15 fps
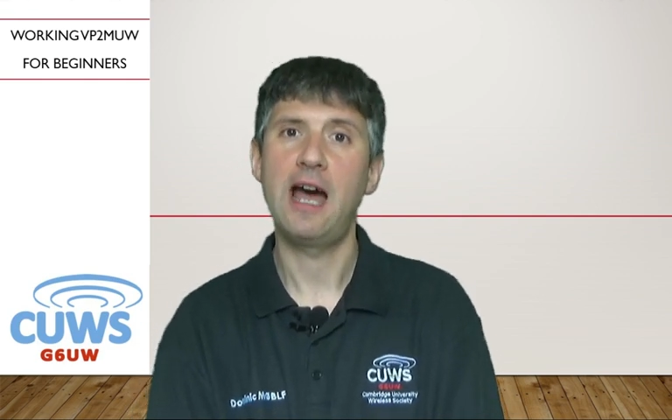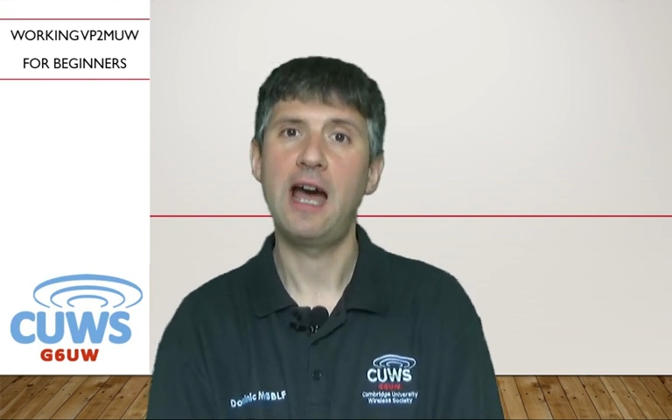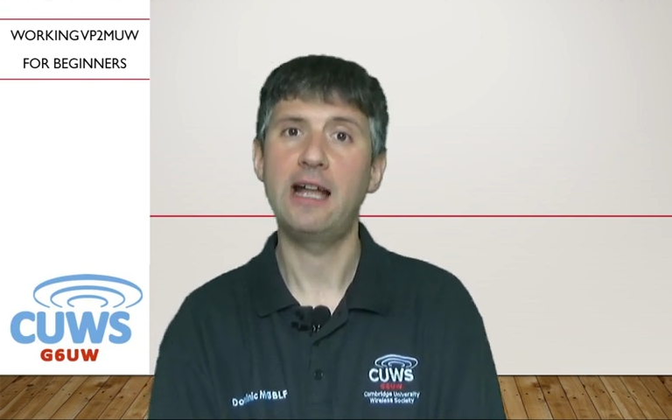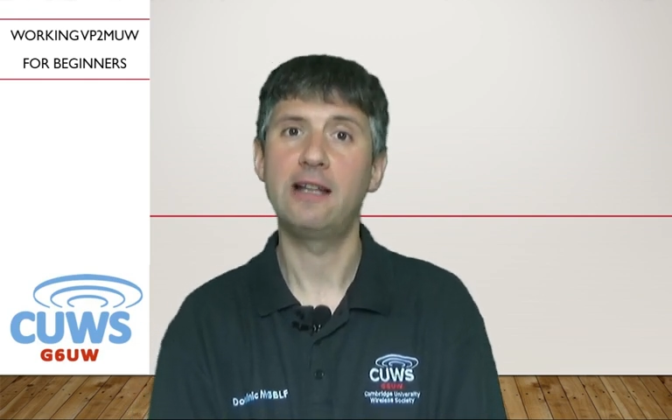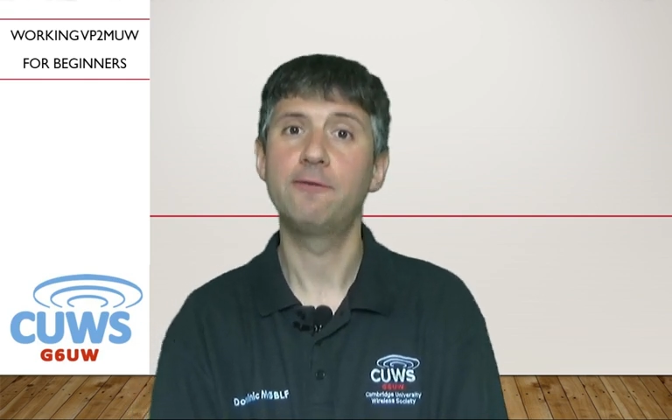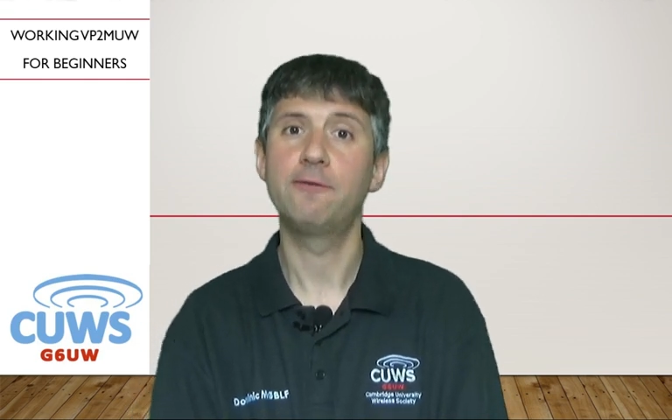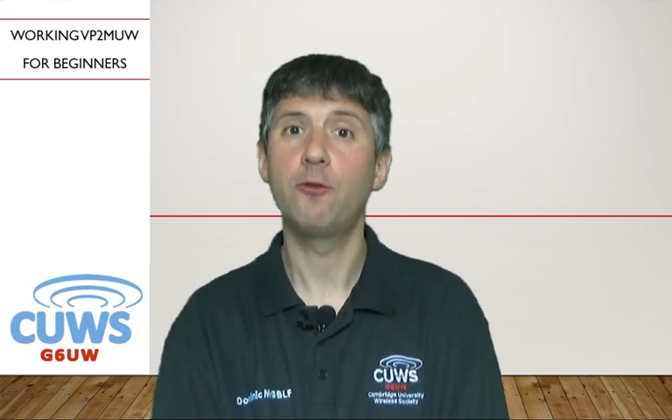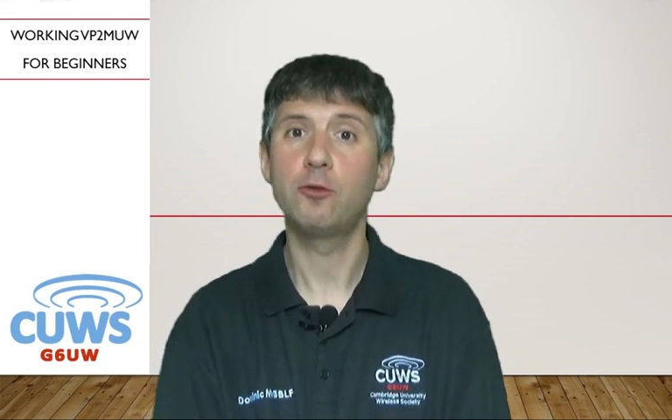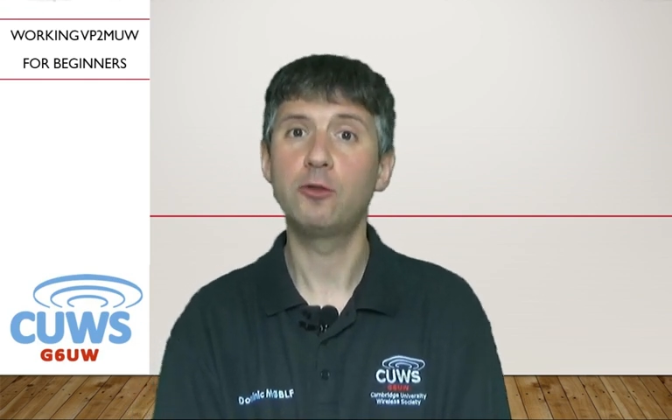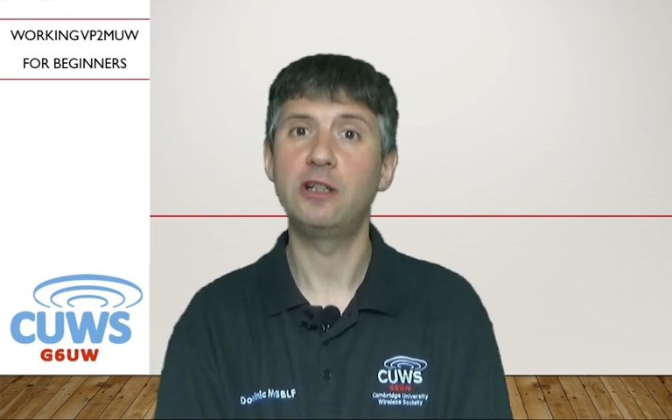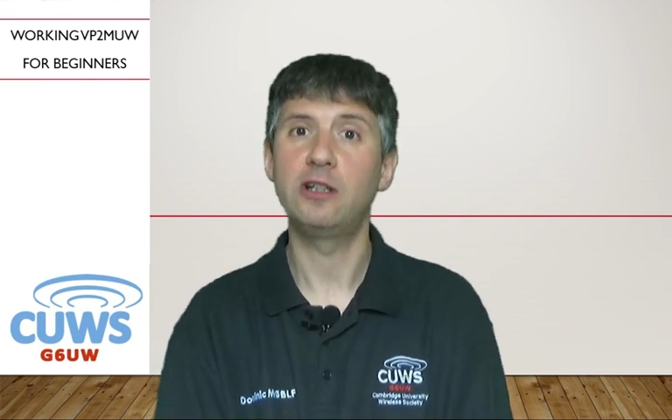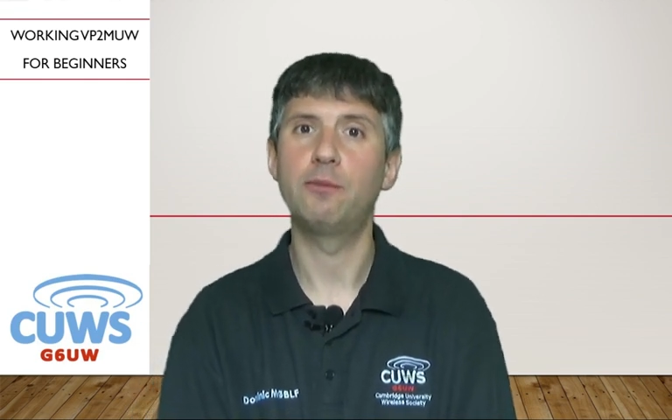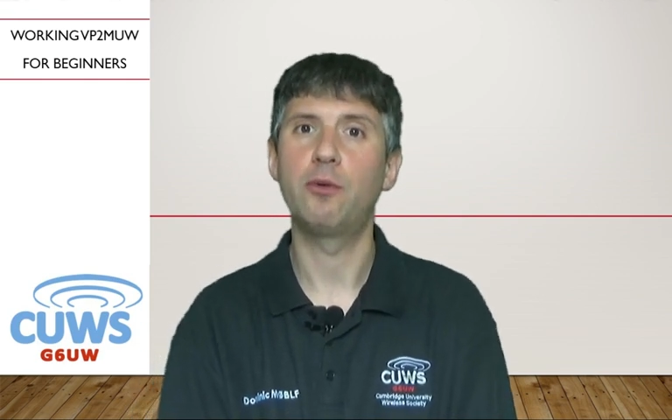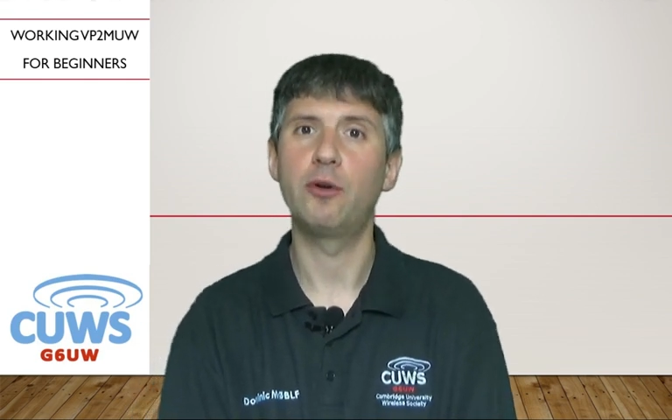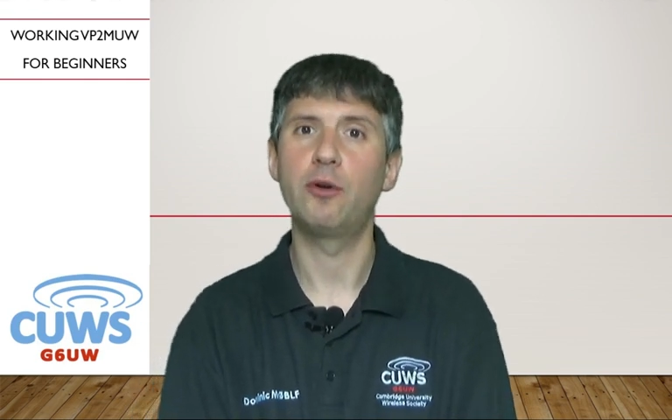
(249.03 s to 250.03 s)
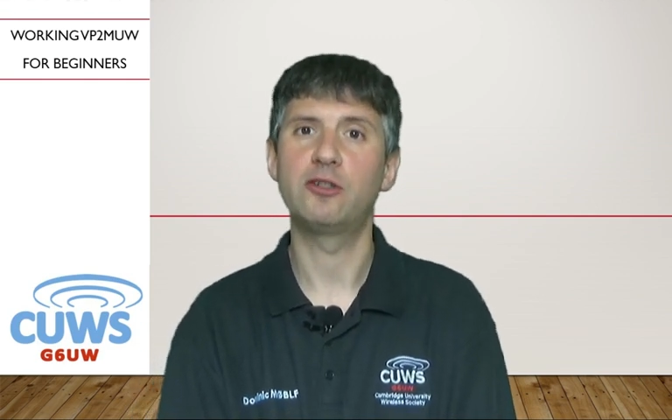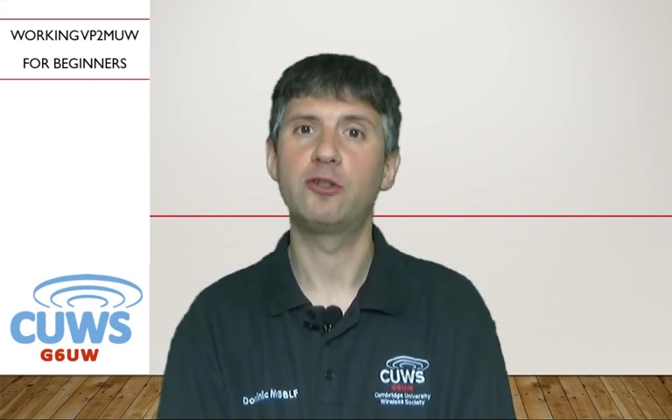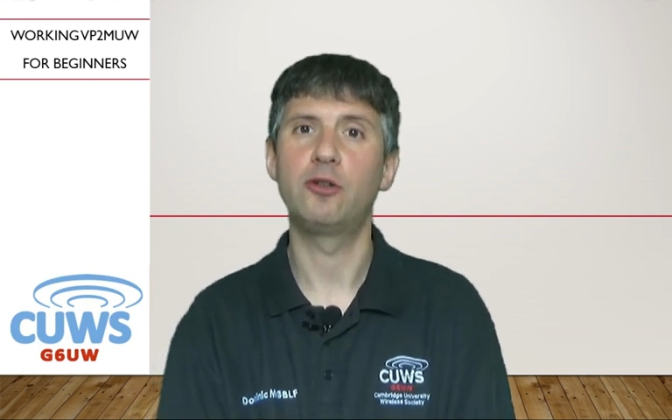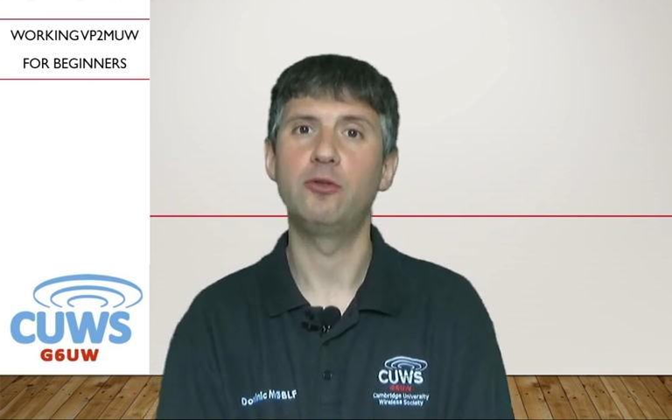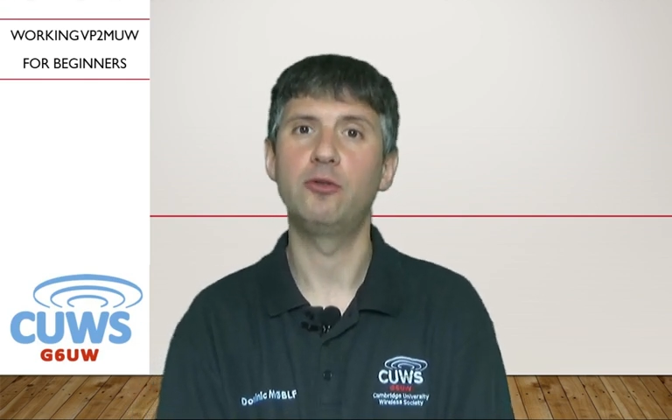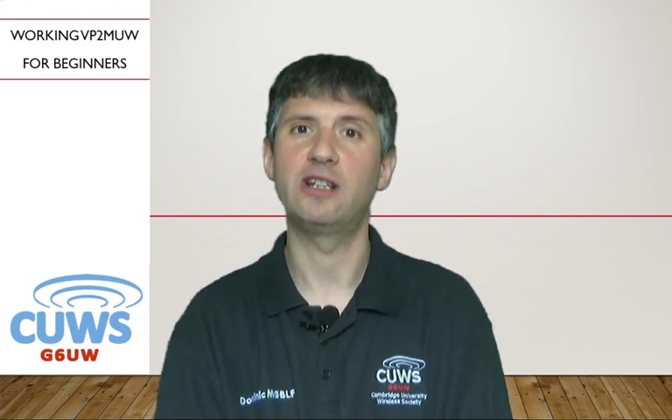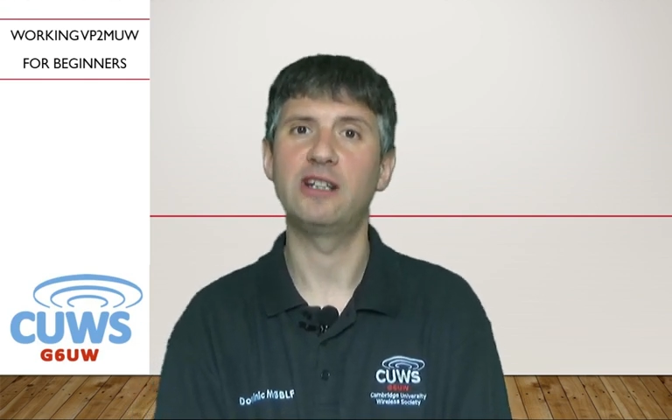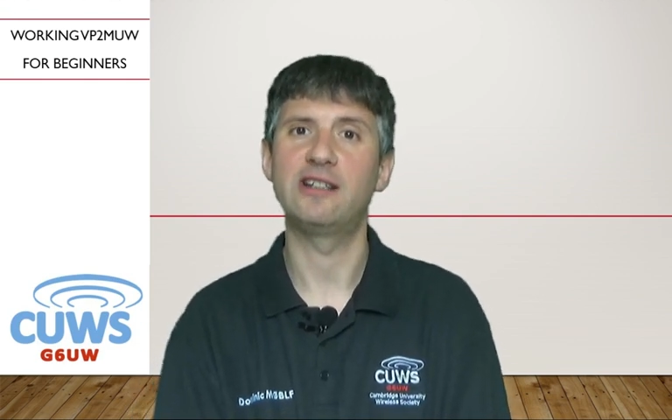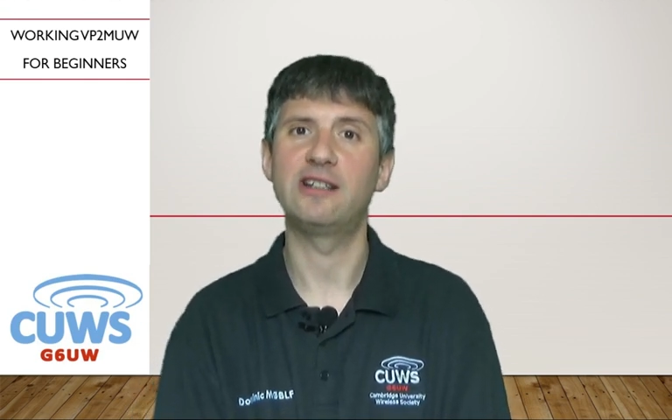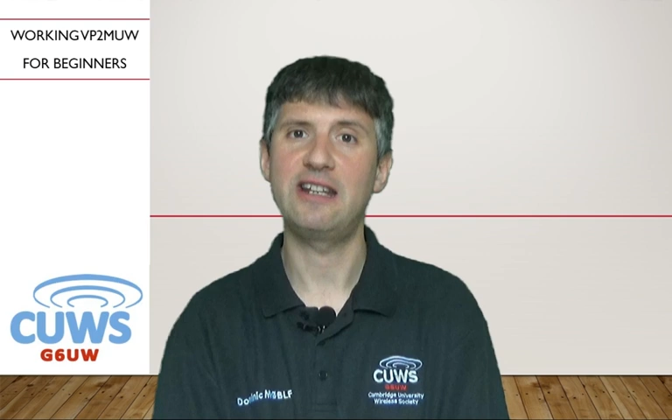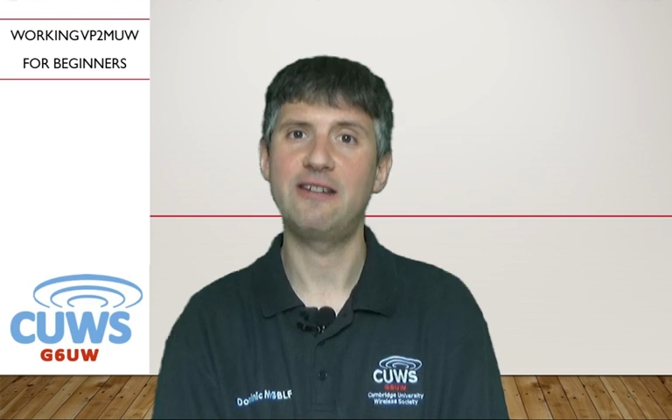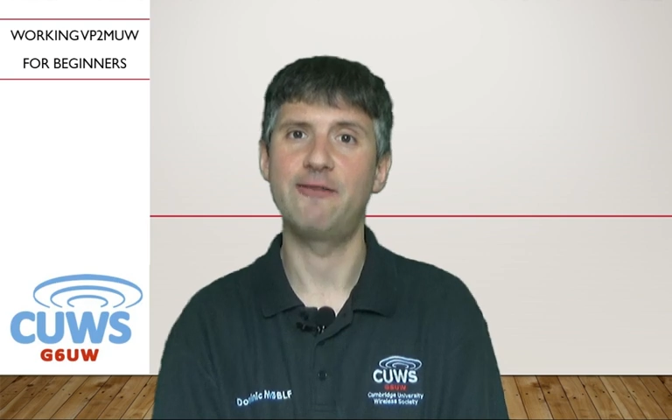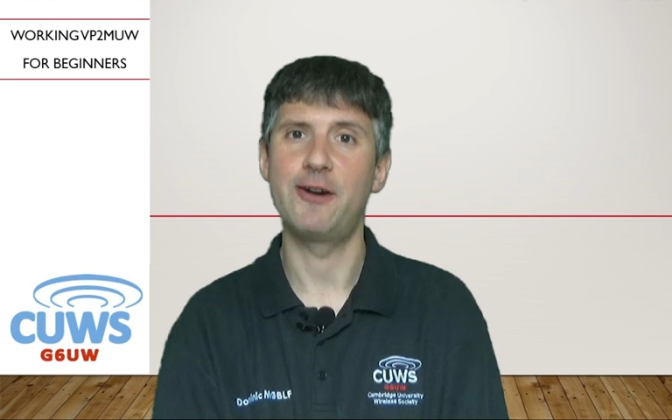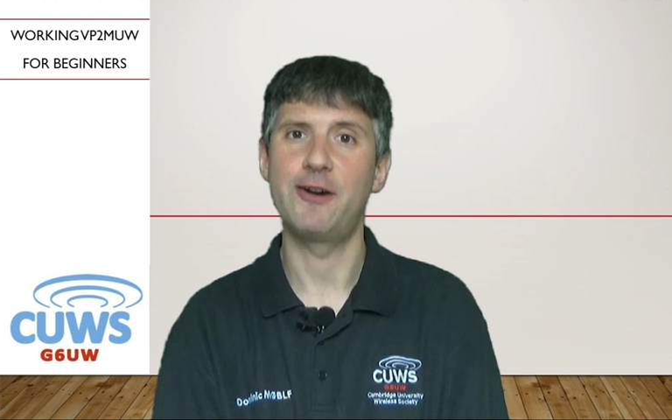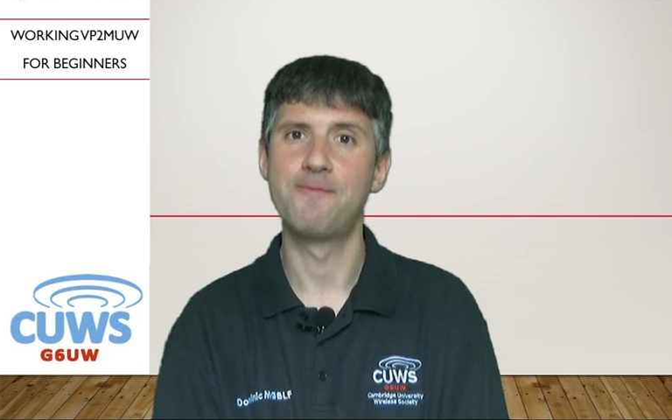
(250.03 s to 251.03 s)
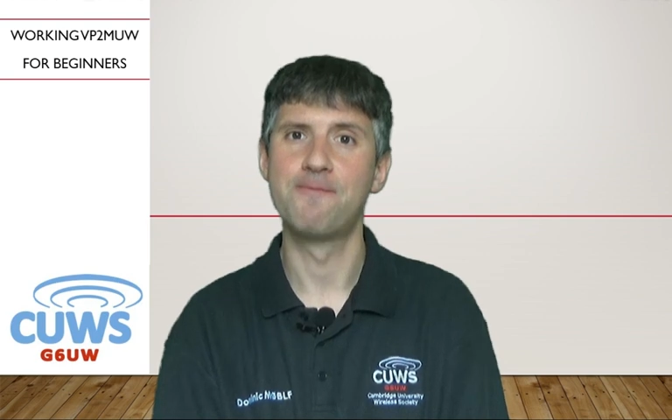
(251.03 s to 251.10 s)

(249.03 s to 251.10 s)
and 14.260.